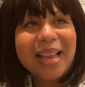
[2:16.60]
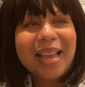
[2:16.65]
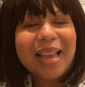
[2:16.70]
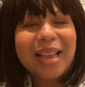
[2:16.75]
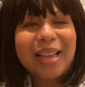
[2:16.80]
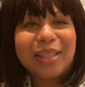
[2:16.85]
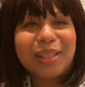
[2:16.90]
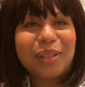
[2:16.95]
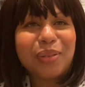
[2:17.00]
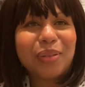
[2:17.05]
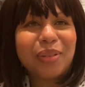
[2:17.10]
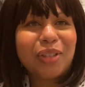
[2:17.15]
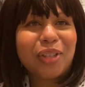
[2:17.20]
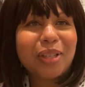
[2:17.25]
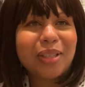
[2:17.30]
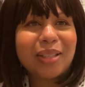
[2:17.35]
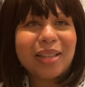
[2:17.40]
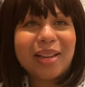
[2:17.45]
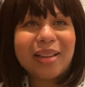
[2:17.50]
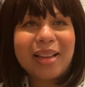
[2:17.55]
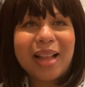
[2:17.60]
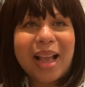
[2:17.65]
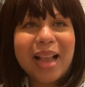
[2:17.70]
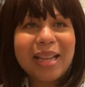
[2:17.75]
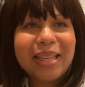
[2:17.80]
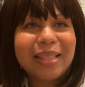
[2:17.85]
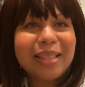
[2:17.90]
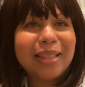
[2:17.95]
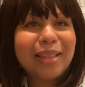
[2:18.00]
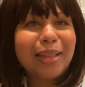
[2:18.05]
It's just a
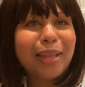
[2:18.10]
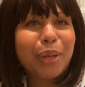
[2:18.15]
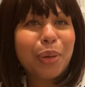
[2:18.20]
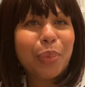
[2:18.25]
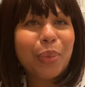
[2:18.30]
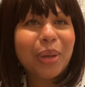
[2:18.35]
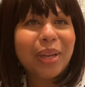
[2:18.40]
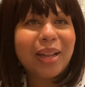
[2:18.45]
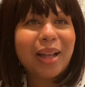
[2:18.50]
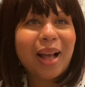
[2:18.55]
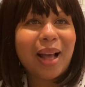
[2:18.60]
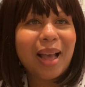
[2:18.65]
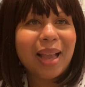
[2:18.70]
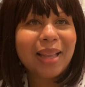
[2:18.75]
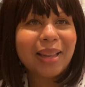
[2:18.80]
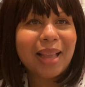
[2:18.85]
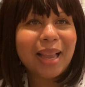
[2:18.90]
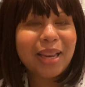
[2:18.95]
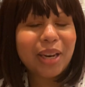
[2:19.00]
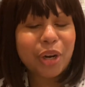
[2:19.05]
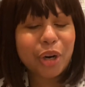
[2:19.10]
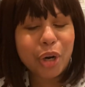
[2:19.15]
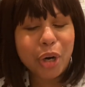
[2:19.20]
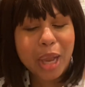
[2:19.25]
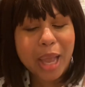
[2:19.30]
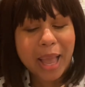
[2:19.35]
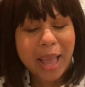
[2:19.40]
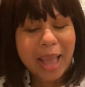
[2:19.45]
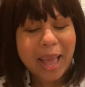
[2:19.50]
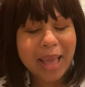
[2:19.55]
nice liquid highlighter,
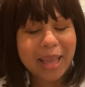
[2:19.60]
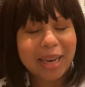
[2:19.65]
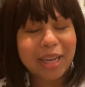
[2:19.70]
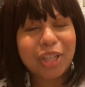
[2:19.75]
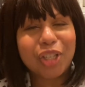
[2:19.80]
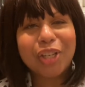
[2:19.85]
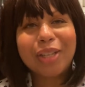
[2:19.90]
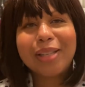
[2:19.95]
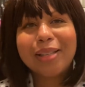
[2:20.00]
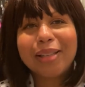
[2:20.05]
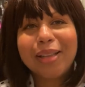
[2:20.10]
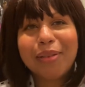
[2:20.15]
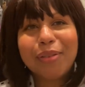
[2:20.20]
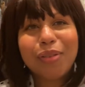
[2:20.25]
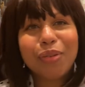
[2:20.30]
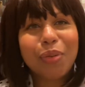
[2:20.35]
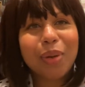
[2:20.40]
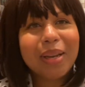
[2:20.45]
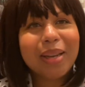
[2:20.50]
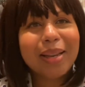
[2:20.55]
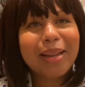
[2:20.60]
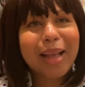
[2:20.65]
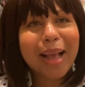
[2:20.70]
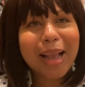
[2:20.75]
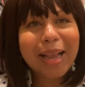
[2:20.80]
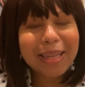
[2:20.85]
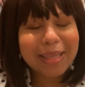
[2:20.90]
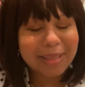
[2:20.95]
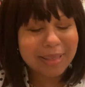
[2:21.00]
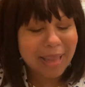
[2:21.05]
and it just gives you a
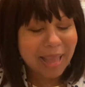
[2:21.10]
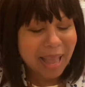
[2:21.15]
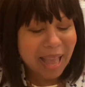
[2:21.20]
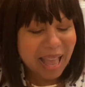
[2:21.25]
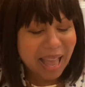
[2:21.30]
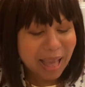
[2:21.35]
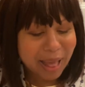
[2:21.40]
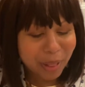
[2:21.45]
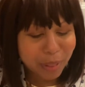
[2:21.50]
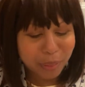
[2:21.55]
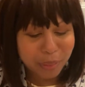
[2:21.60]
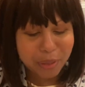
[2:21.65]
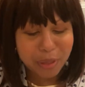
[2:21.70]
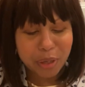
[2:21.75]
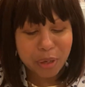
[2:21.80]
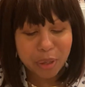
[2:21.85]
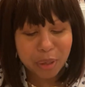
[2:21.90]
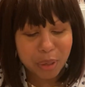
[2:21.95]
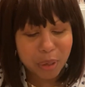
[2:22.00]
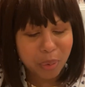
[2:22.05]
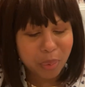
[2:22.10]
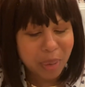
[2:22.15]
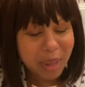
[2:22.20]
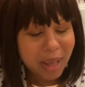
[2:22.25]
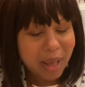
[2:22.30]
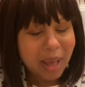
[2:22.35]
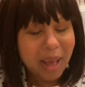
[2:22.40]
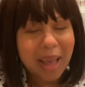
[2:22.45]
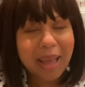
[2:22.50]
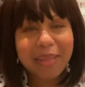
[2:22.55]
nice healthy glow.
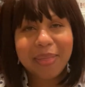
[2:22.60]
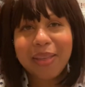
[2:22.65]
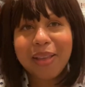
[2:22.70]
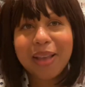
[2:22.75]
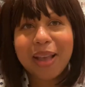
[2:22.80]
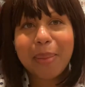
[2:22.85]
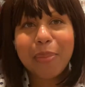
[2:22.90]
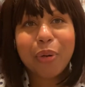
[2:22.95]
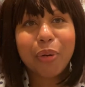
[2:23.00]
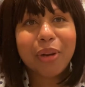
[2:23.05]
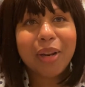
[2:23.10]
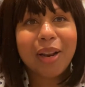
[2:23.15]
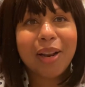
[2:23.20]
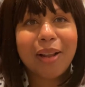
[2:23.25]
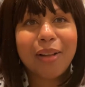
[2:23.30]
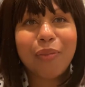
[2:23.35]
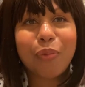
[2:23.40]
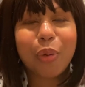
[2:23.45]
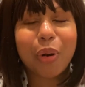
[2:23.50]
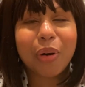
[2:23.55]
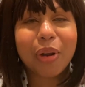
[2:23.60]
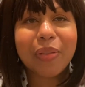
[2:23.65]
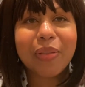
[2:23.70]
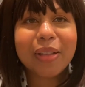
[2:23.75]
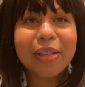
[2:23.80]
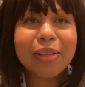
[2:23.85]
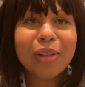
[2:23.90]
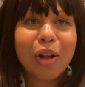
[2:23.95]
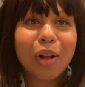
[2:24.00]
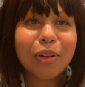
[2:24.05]
I think I'm going to love wearing
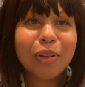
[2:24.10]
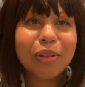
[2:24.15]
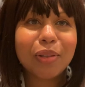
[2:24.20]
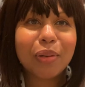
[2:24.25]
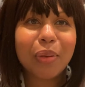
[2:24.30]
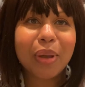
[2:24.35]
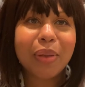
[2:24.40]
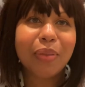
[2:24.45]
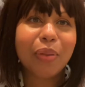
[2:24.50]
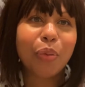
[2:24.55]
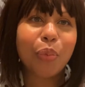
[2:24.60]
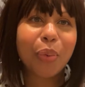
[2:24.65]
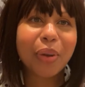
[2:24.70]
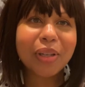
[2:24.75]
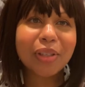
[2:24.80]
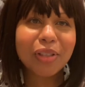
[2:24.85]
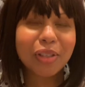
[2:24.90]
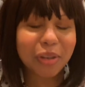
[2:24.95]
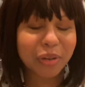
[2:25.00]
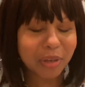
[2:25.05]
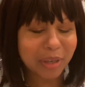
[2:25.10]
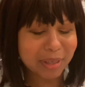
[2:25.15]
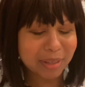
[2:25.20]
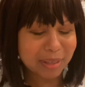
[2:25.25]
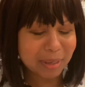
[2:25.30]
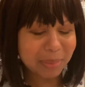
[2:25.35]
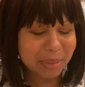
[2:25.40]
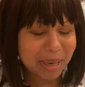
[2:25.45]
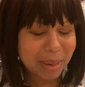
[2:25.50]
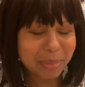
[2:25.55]
this also in the winter because
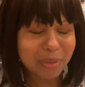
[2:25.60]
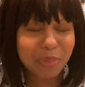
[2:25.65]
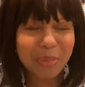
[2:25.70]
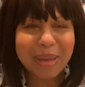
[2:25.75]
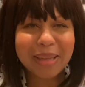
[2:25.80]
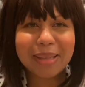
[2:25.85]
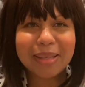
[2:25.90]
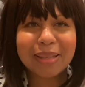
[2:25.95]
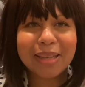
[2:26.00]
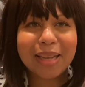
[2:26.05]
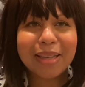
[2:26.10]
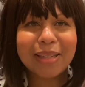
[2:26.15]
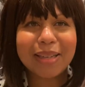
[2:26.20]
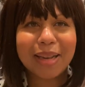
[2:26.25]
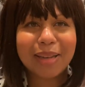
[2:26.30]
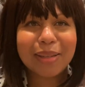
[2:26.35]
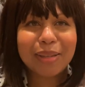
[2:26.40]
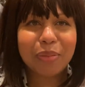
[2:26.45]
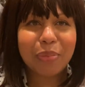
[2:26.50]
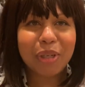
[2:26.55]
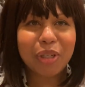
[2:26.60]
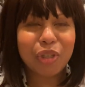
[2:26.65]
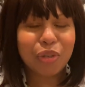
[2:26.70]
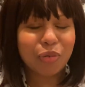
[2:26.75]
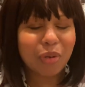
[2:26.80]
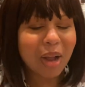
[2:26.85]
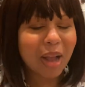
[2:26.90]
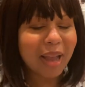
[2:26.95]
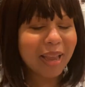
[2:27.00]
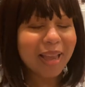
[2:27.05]
sometimes my skin tends to be
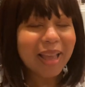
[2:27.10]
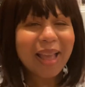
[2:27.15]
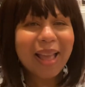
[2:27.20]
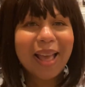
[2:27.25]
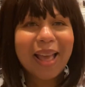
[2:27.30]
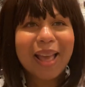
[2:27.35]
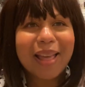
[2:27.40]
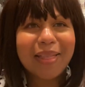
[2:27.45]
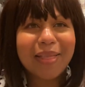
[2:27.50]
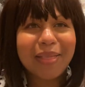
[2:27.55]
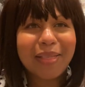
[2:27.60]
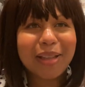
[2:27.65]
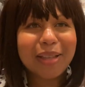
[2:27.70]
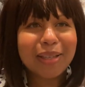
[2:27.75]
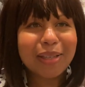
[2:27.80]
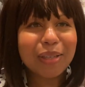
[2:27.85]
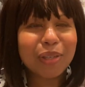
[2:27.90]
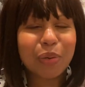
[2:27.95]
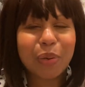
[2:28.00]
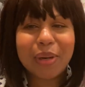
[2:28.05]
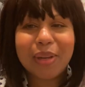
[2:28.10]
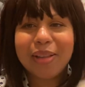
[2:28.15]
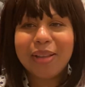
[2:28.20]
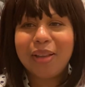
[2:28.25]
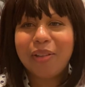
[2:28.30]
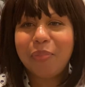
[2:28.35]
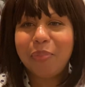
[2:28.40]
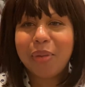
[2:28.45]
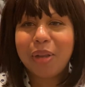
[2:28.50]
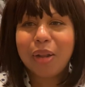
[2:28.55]
dry, and this is going to
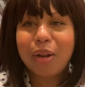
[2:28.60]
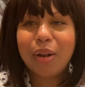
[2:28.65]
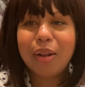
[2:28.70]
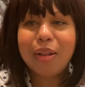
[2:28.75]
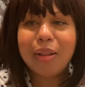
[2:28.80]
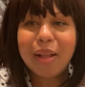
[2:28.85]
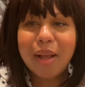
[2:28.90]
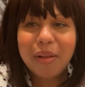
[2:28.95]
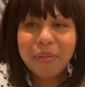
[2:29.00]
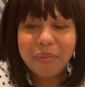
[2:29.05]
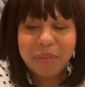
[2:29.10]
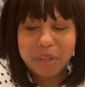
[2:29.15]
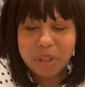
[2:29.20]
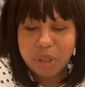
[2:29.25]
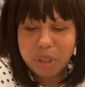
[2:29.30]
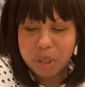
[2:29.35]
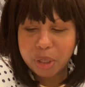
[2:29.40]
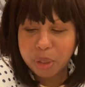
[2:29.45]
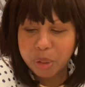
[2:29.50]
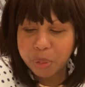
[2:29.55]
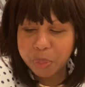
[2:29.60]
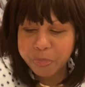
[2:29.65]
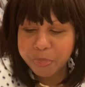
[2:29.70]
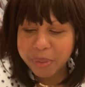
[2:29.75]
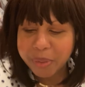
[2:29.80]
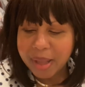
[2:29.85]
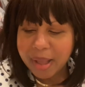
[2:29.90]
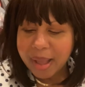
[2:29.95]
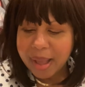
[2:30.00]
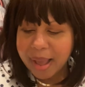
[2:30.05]
give me a lovely glow.
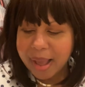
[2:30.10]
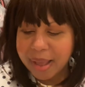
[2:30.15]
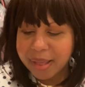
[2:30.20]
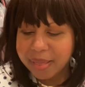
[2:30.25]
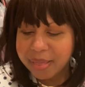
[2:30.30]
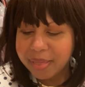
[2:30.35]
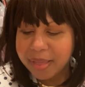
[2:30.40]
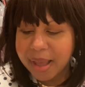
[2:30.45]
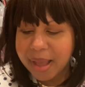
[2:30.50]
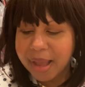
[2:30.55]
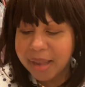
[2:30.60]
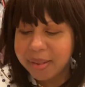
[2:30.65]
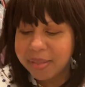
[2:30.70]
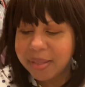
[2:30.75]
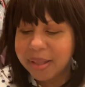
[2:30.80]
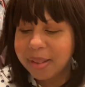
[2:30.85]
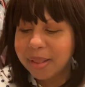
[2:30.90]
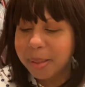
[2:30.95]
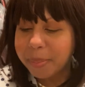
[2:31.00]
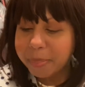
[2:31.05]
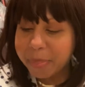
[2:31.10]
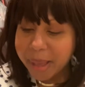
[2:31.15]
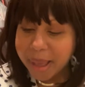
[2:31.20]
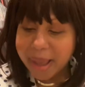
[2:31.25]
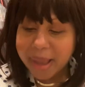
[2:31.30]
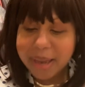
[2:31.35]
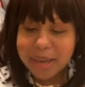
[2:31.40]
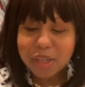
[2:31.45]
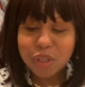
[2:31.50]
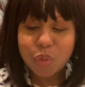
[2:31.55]
And then the
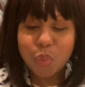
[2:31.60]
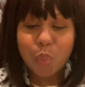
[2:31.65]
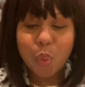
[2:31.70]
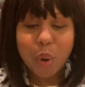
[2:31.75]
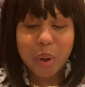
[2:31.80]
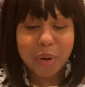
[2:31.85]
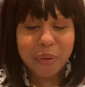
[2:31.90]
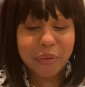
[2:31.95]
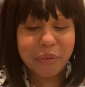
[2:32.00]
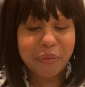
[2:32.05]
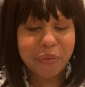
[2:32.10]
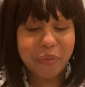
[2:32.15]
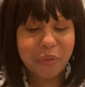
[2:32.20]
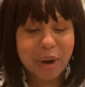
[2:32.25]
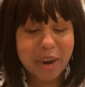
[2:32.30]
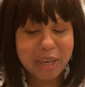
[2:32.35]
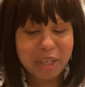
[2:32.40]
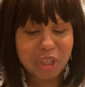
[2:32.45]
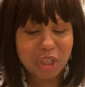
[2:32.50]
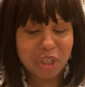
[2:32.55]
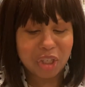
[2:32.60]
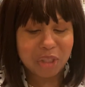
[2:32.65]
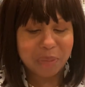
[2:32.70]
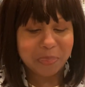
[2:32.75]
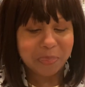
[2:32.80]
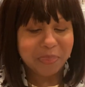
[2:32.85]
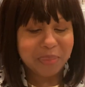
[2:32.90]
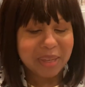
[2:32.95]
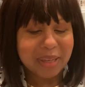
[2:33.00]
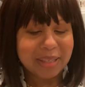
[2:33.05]
Beige Water Fresh
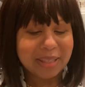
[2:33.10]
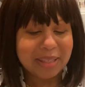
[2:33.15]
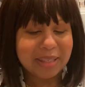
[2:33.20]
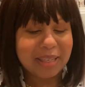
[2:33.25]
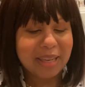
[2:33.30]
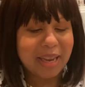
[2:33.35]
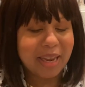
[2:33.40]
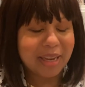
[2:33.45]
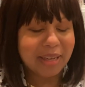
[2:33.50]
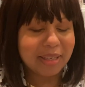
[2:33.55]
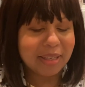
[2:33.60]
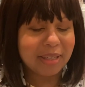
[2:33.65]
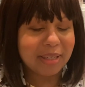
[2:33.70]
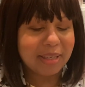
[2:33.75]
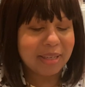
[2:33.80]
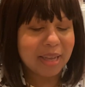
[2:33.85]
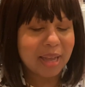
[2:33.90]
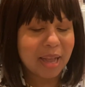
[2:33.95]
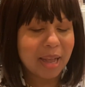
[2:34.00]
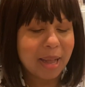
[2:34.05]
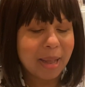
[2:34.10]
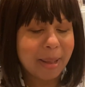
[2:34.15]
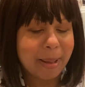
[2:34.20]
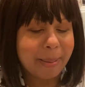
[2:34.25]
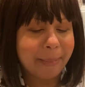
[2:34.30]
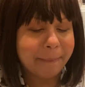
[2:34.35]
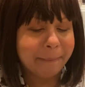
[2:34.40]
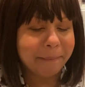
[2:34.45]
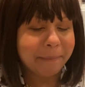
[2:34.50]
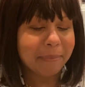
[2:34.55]
Tint
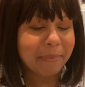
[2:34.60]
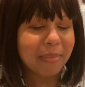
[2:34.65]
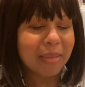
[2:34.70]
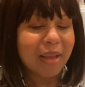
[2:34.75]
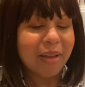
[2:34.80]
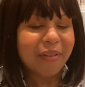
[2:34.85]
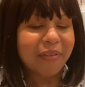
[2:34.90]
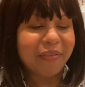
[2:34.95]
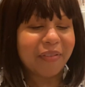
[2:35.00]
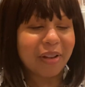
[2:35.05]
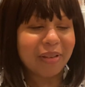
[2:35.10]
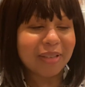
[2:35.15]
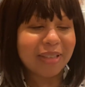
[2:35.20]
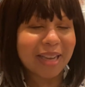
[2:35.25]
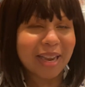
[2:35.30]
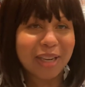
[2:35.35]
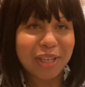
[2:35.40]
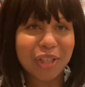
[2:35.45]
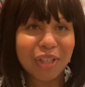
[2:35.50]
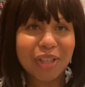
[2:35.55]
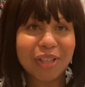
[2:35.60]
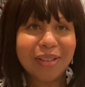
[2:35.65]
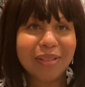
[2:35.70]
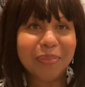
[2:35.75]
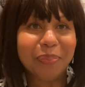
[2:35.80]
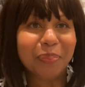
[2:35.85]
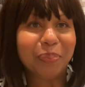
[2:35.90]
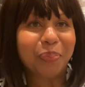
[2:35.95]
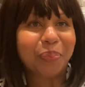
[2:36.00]
foundation.